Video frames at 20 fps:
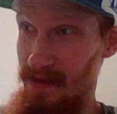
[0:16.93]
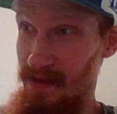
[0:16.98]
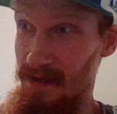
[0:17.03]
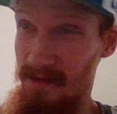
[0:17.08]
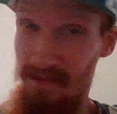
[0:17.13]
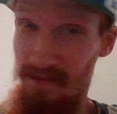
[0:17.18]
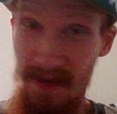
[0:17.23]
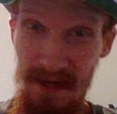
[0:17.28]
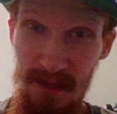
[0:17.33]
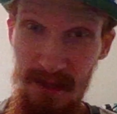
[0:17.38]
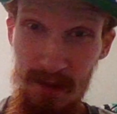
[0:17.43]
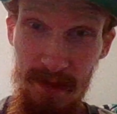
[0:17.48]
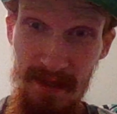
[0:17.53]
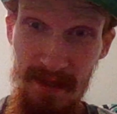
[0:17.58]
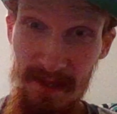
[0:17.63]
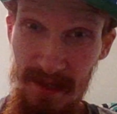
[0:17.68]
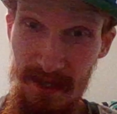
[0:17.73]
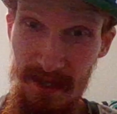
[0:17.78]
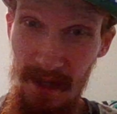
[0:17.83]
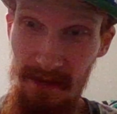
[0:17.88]
Patriots
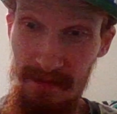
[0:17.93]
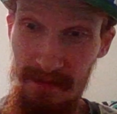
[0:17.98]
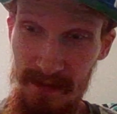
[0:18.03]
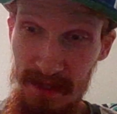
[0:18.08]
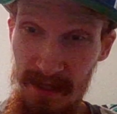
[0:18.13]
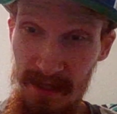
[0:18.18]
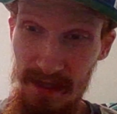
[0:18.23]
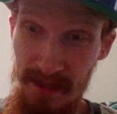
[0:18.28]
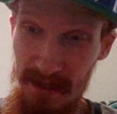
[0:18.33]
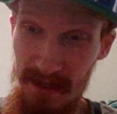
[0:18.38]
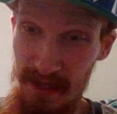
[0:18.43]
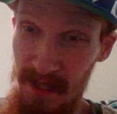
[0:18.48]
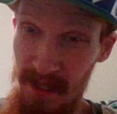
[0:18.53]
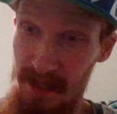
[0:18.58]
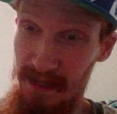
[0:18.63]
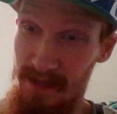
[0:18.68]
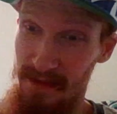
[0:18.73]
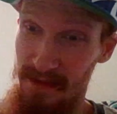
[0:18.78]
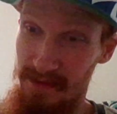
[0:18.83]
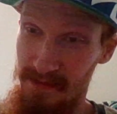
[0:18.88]
stuff since
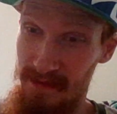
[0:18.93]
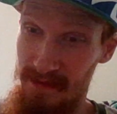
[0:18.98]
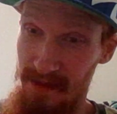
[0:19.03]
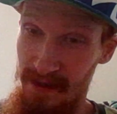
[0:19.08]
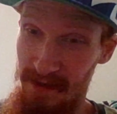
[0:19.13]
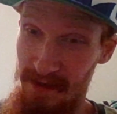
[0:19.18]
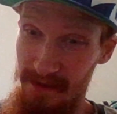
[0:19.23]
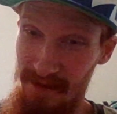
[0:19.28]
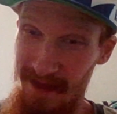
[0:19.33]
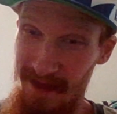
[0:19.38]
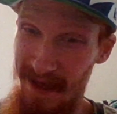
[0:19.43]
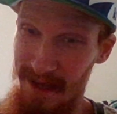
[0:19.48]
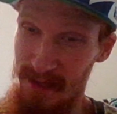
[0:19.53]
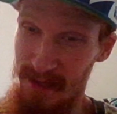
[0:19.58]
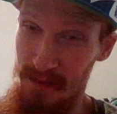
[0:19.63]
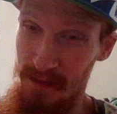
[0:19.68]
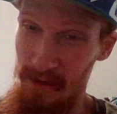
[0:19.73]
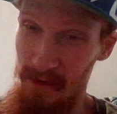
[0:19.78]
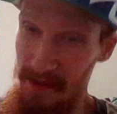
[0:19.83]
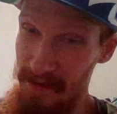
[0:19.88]
our last
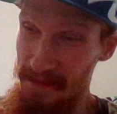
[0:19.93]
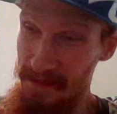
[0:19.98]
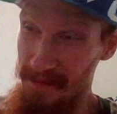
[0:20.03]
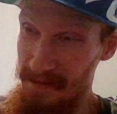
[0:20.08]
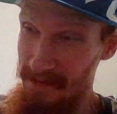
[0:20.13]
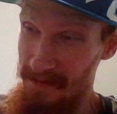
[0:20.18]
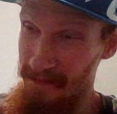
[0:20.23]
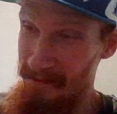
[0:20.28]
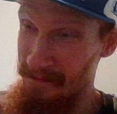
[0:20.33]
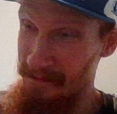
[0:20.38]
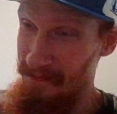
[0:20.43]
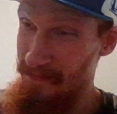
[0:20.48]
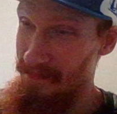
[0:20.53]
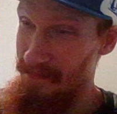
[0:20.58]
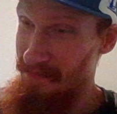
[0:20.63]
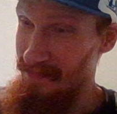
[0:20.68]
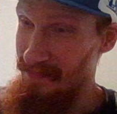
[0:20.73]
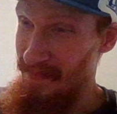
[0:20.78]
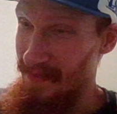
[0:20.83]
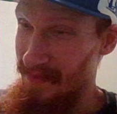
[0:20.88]
win.
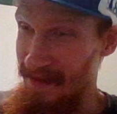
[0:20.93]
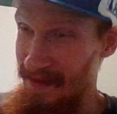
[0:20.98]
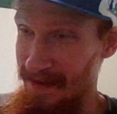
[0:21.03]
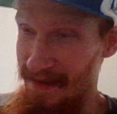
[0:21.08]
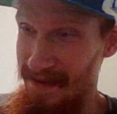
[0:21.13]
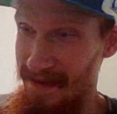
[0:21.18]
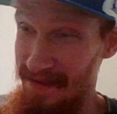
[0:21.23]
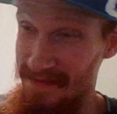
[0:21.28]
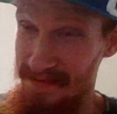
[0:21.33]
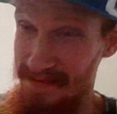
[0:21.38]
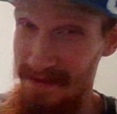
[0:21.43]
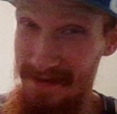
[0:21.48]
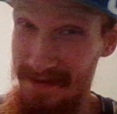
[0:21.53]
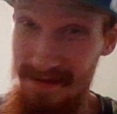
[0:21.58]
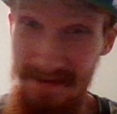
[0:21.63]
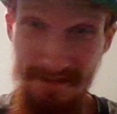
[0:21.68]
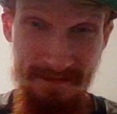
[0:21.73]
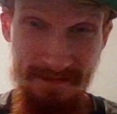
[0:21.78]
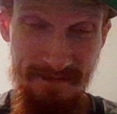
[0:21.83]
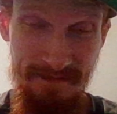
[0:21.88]
And
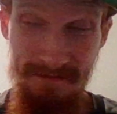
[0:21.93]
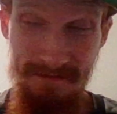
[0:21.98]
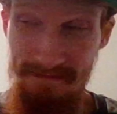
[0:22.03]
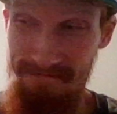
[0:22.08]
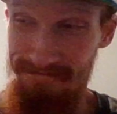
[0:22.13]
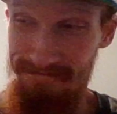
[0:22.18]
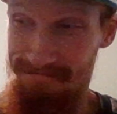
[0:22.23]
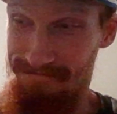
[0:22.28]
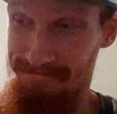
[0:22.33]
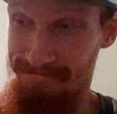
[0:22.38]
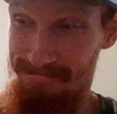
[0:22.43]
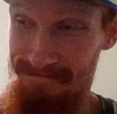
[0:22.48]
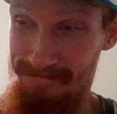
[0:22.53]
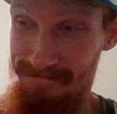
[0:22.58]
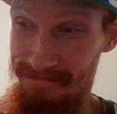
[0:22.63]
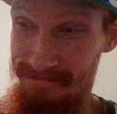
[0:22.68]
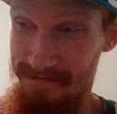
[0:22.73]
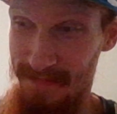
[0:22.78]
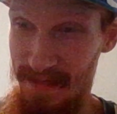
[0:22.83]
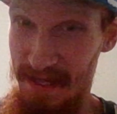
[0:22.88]

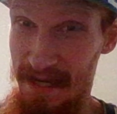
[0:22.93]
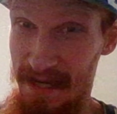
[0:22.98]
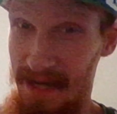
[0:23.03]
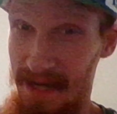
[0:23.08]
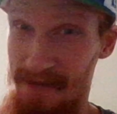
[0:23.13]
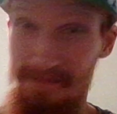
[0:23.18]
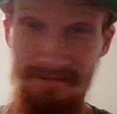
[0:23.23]
yeah,